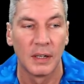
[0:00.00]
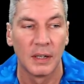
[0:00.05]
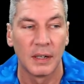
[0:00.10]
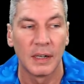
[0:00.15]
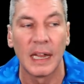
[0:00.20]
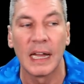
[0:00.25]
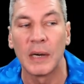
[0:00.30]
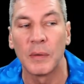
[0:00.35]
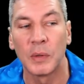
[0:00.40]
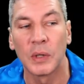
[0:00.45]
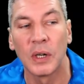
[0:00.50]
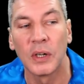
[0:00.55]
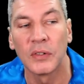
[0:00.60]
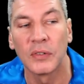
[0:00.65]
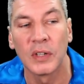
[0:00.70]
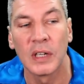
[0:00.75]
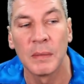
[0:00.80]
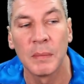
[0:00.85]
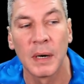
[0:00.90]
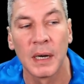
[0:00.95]
Now when I
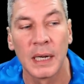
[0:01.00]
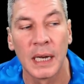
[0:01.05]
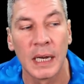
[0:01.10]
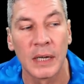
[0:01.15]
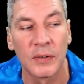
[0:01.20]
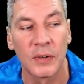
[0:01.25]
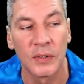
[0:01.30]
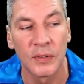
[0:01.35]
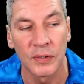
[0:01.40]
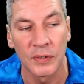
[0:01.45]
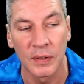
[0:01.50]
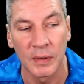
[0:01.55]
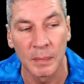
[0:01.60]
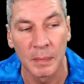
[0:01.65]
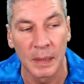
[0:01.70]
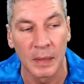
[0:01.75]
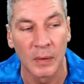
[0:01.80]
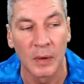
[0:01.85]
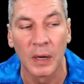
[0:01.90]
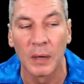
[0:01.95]
see my electricity
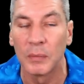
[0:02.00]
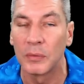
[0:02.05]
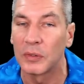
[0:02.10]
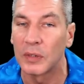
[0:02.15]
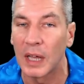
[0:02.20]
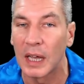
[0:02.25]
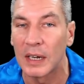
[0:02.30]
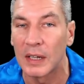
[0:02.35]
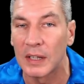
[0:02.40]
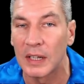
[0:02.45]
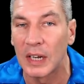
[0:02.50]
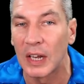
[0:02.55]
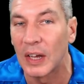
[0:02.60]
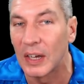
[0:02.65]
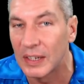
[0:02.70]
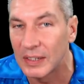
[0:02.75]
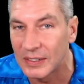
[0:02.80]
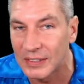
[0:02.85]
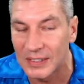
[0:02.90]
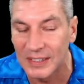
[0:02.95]
bill, I'm scared of the
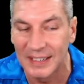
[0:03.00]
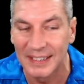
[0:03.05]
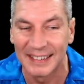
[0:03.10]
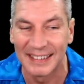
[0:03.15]
lights.